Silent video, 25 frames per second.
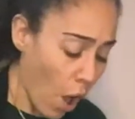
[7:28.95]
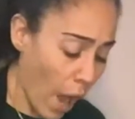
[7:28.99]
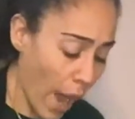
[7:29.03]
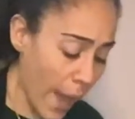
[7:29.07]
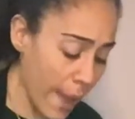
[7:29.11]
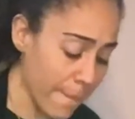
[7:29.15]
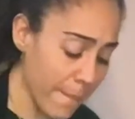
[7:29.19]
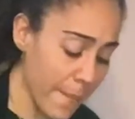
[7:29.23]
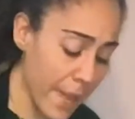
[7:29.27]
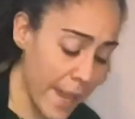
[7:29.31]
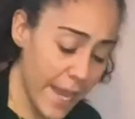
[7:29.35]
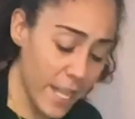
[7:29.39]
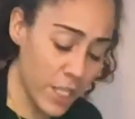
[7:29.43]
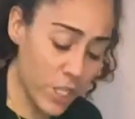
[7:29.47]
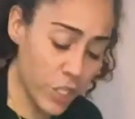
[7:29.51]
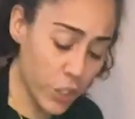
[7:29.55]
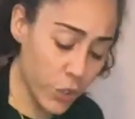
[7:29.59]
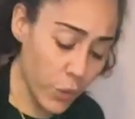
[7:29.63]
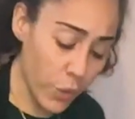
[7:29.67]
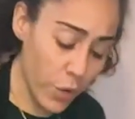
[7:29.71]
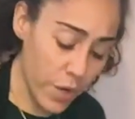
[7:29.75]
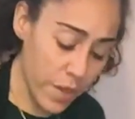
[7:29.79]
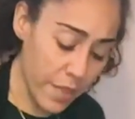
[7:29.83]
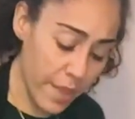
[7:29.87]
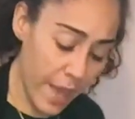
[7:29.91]
I made
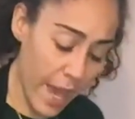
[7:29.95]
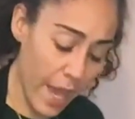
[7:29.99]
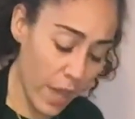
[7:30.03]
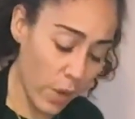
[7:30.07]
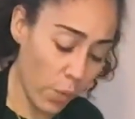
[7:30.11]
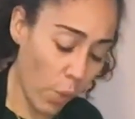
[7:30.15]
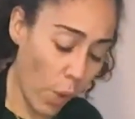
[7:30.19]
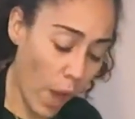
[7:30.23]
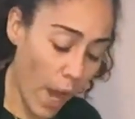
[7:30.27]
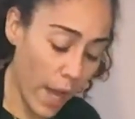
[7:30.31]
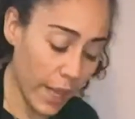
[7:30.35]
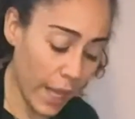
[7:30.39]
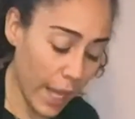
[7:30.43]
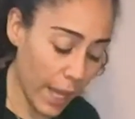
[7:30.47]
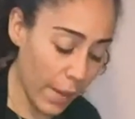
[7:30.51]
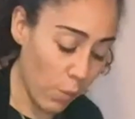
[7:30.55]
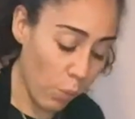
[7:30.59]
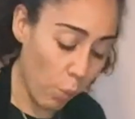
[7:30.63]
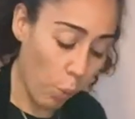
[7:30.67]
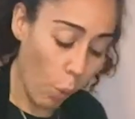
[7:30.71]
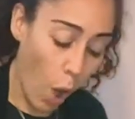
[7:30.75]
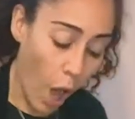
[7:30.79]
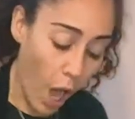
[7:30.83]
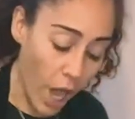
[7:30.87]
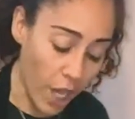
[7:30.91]
sure that while
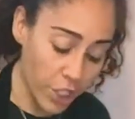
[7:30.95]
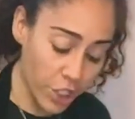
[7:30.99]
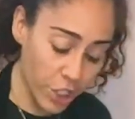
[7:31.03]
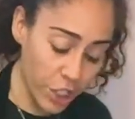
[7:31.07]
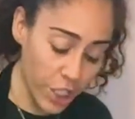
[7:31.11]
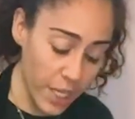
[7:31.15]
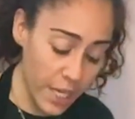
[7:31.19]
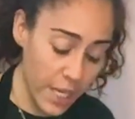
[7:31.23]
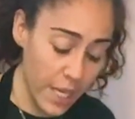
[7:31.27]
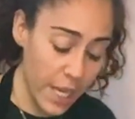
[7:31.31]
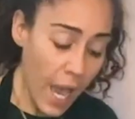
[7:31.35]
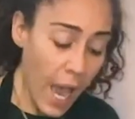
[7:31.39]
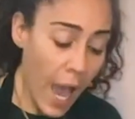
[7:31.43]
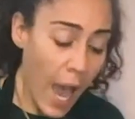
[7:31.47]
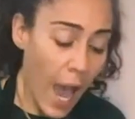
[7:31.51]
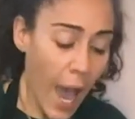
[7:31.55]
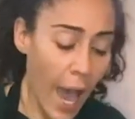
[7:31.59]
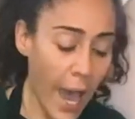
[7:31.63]
I'm washing,